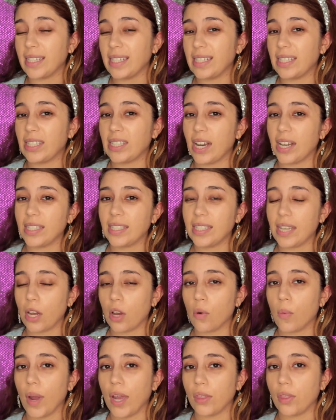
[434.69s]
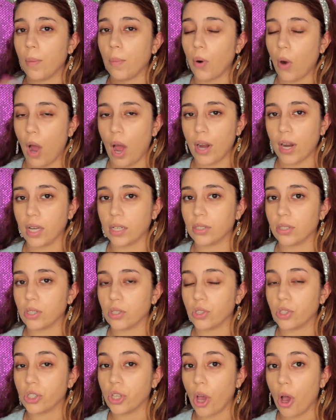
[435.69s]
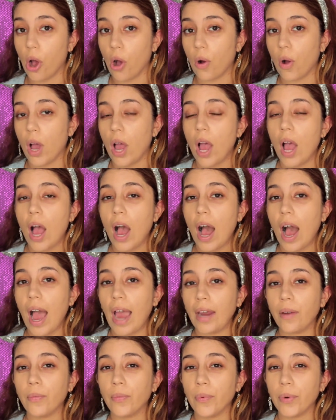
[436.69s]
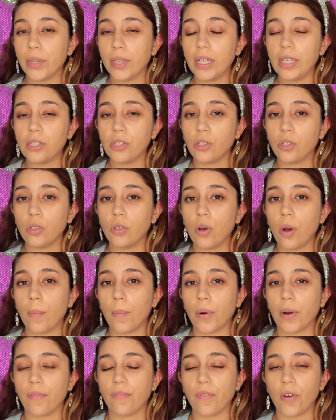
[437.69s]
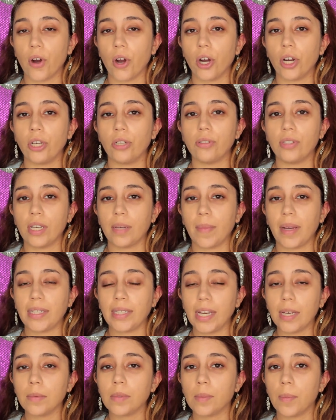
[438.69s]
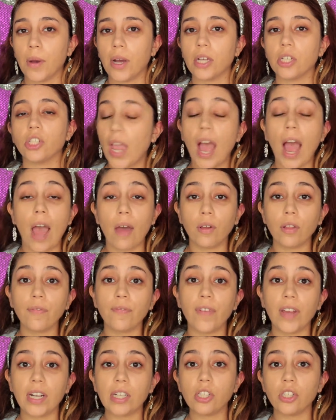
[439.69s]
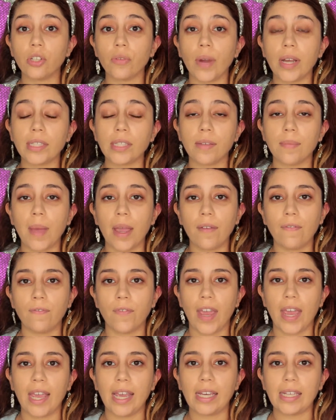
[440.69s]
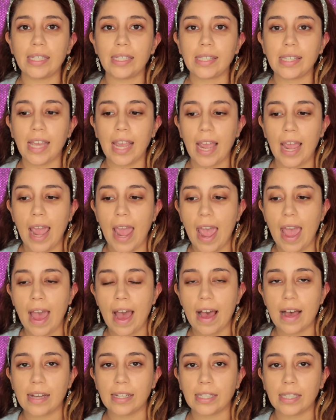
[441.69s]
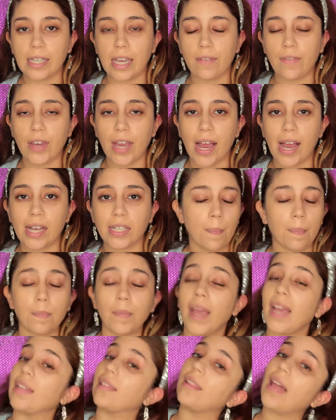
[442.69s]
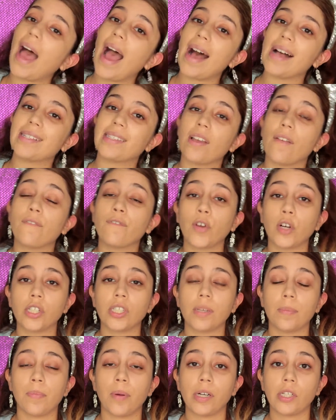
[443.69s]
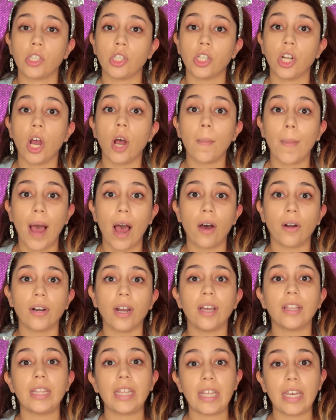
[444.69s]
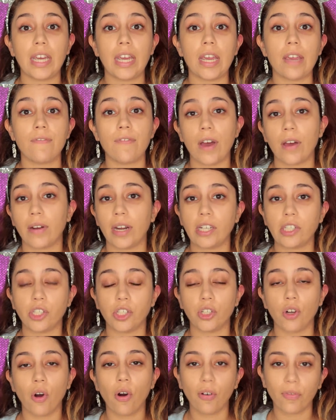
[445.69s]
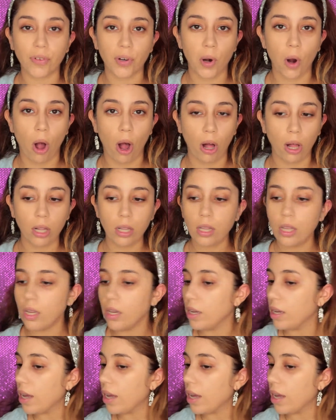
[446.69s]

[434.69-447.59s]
It does take away the product, so I really do prefer using my damp sponge. I will finish the rest of my face and give you guys my first impression about the foundation overall.